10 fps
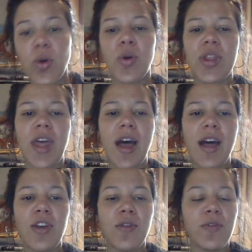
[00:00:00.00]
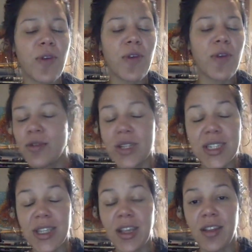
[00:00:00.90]
or that you've read
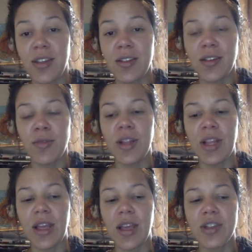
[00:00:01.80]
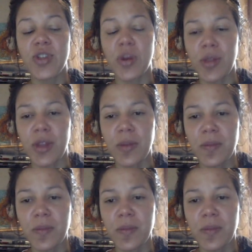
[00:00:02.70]
recently and really struck with you?